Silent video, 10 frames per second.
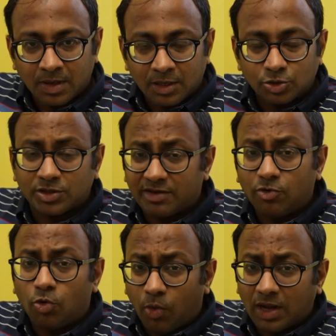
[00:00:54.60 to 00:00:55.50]
So
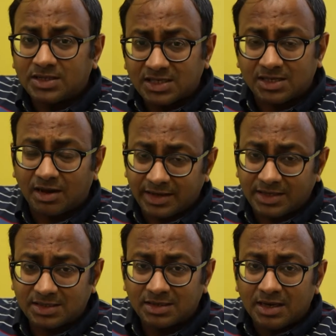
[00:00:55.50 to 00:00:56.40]
therefore, one
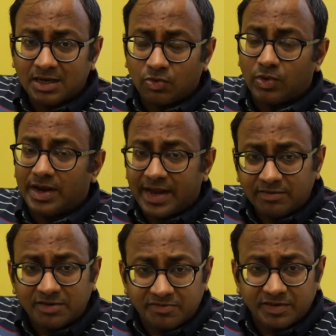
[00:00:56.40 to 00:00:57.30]
size will
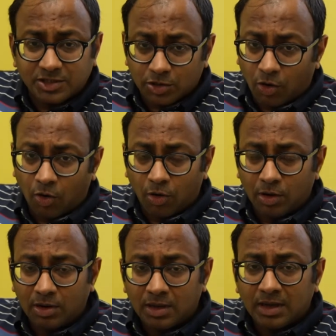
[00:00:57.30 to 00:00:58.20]
never fit all,